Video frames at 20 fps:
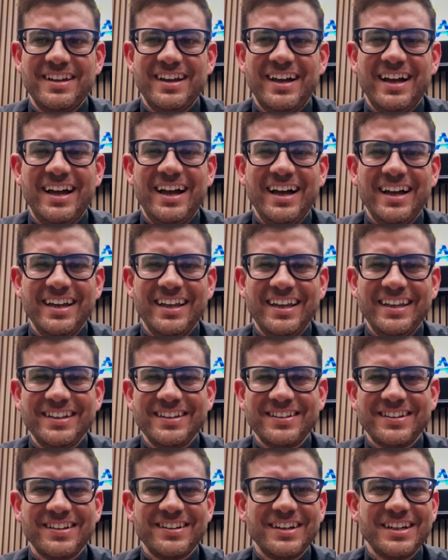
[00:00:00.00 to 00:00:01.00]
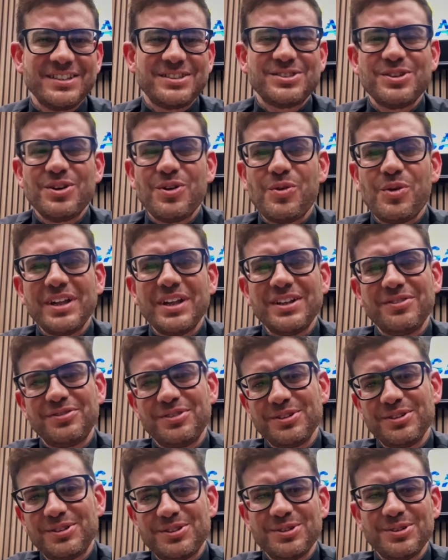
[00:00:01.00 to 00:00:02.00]
Hi, Dana. It's so
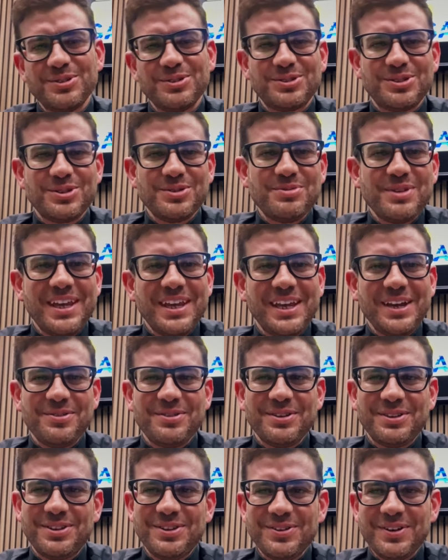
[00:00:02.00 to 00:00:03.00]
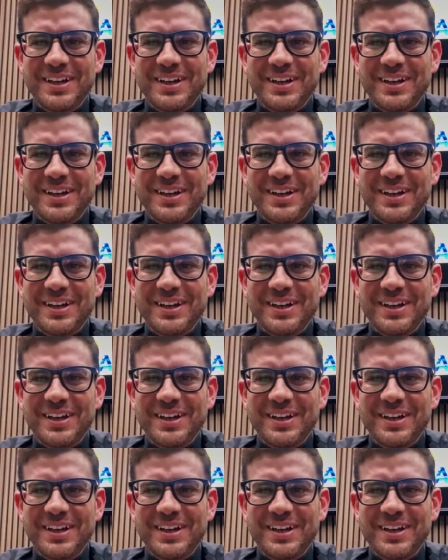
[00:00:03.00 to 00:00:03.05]
wonderful to be here with you.